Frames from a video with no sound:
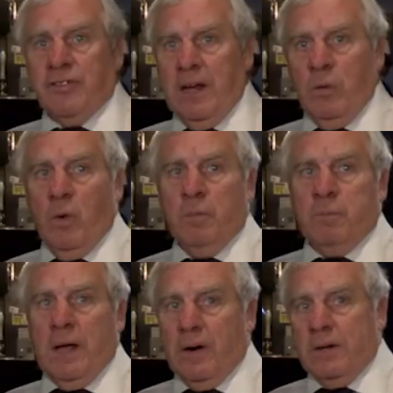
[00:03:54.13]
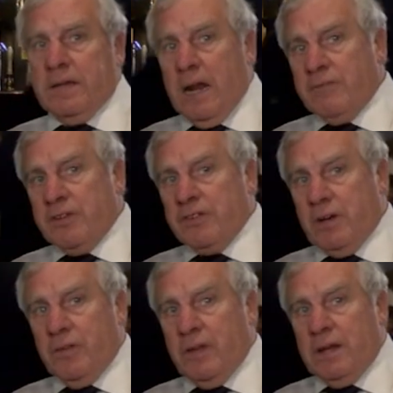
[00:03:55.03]
seen one player on television
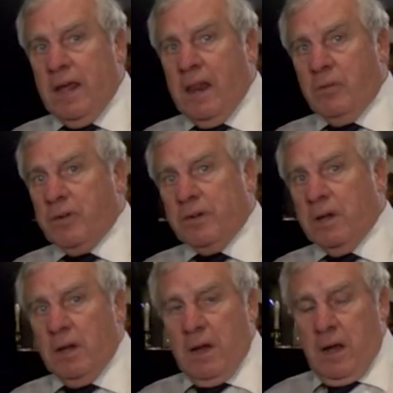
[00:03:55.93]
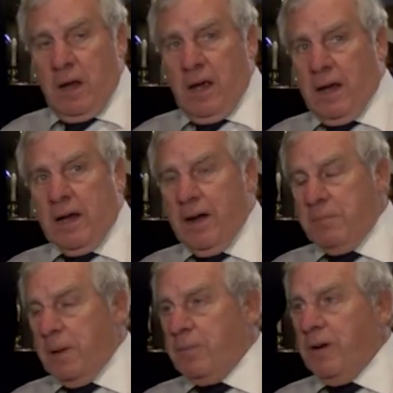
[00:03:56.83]
the other day that was I can't
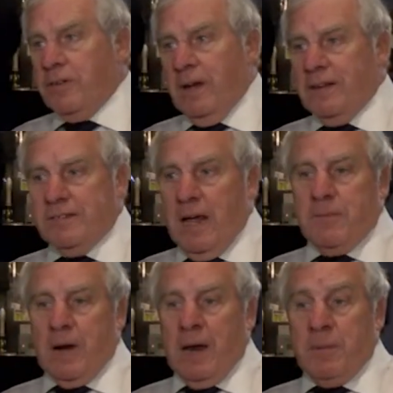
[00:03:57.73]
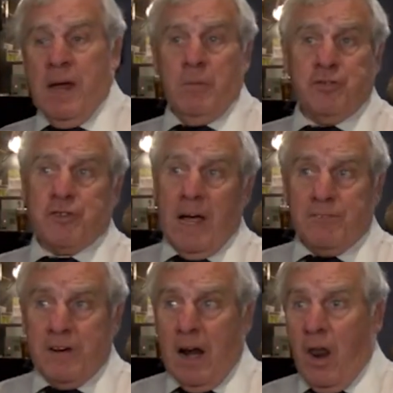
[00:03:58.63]
remember his name right now, but he was
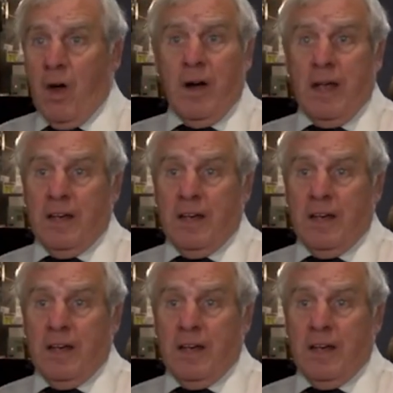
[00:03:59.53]
driving a lorry.